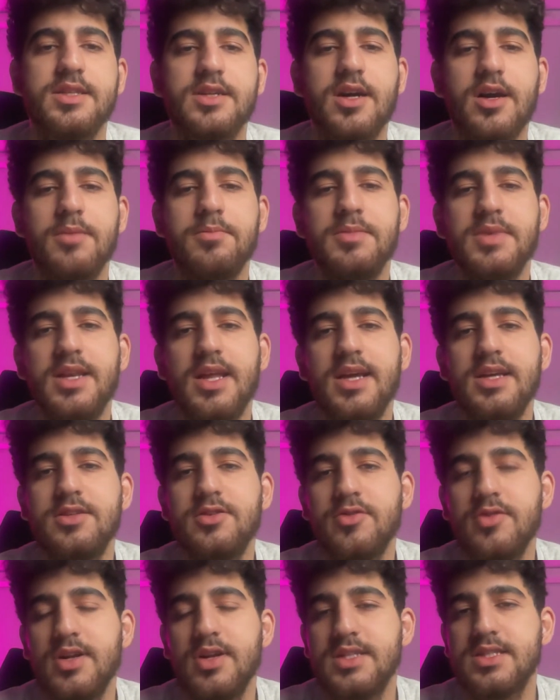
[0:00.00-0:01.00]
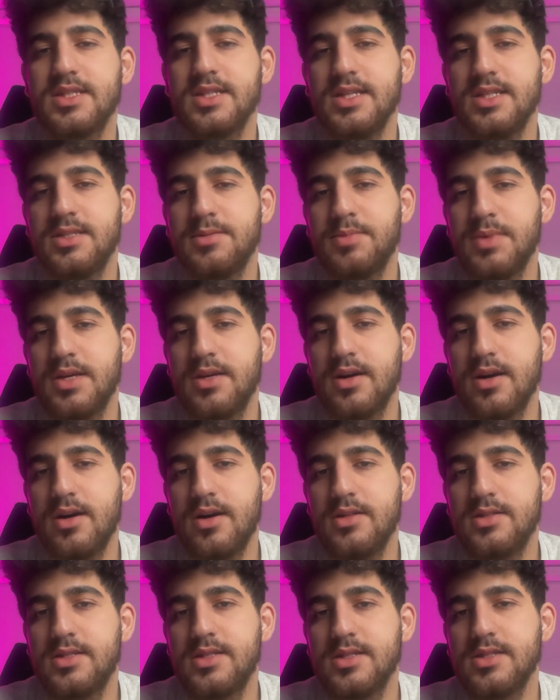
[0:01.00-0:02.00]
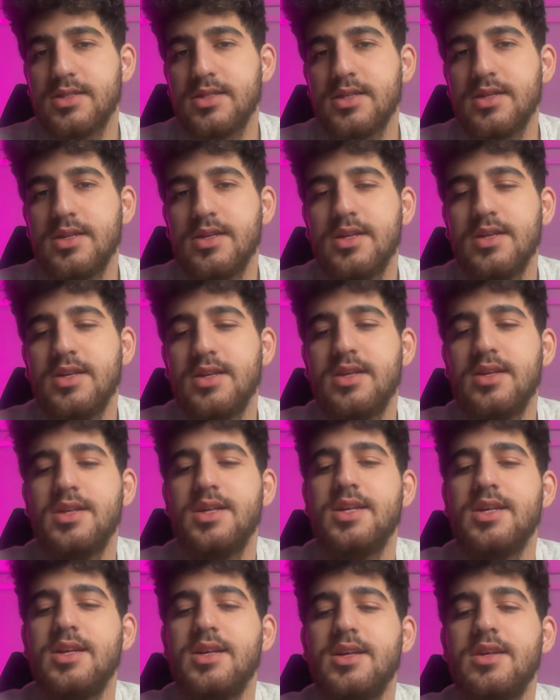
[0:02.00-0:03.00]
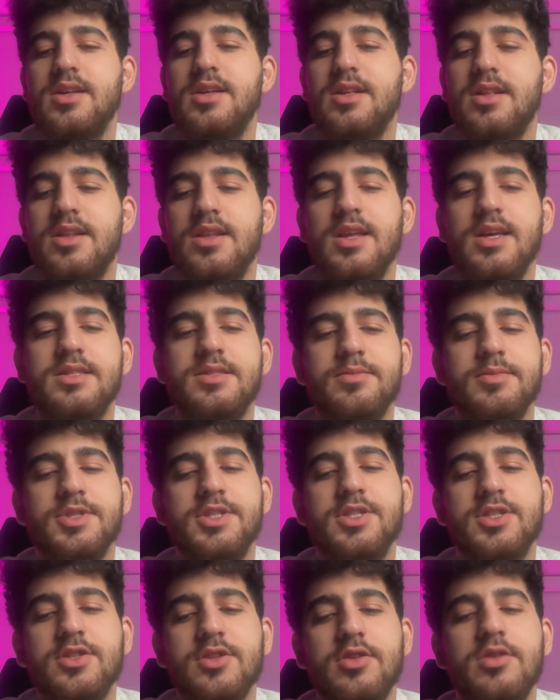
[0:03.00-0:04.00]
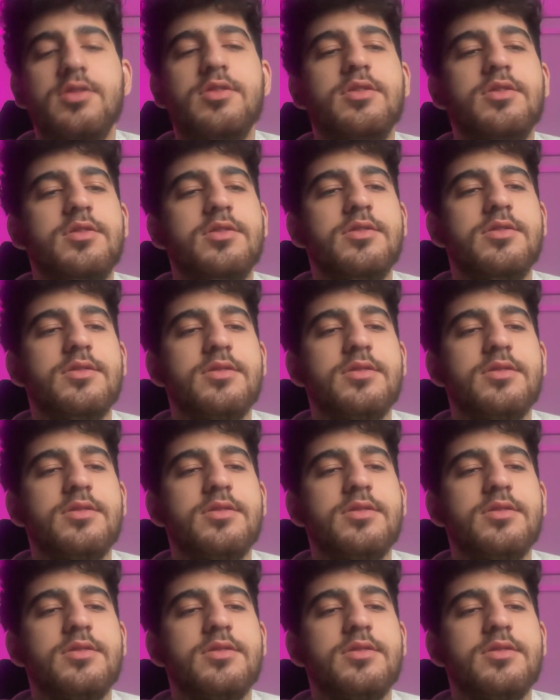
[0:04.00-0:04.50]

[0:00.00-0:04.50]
combinatorics, is because, let me show